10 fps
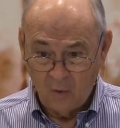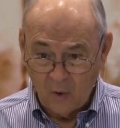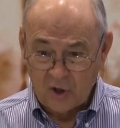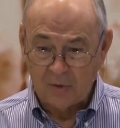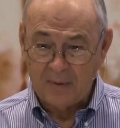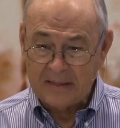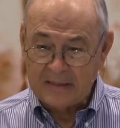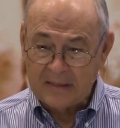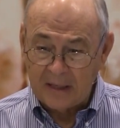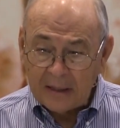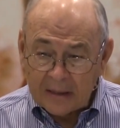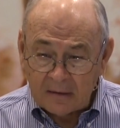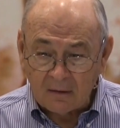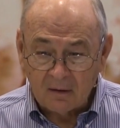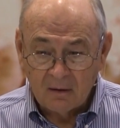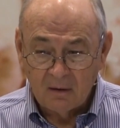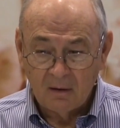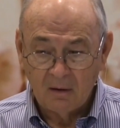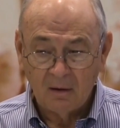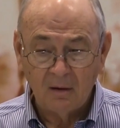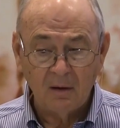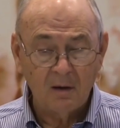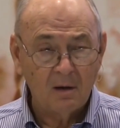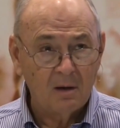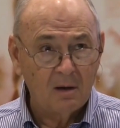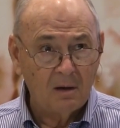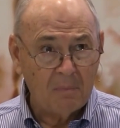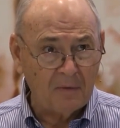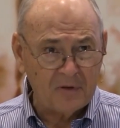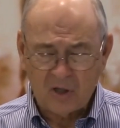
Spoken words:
What should be done about